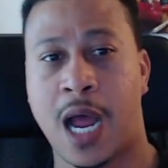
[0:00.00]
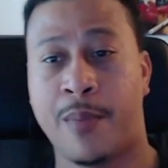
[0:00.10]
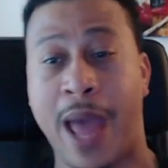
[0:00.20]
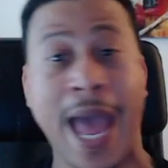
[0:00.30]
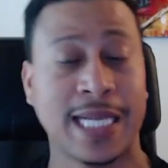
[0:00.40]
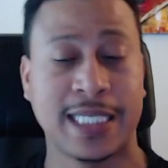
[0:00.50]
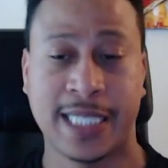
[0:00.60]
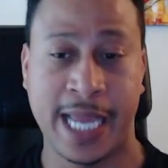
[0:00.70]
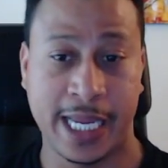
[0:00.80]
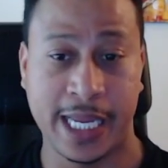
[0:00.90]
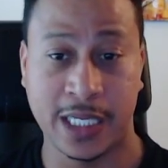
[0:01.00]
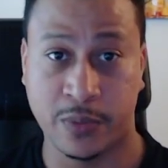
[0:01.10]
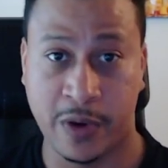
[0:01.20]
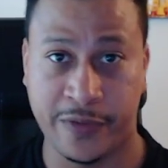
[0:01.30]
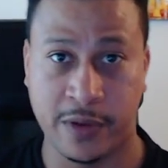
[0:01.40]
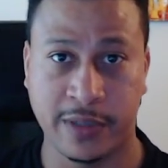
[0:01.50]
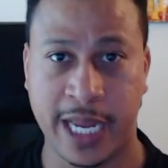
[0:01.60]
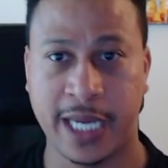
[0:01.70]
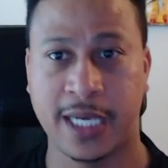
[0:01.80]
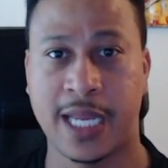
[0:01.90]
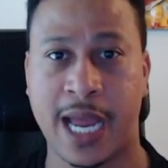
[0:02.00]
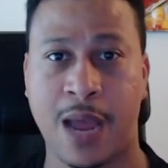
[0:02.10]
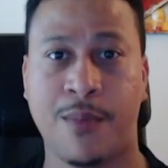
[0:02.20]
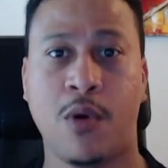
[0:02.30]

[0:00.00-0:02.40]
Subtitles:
at stake, is worth you taking the time,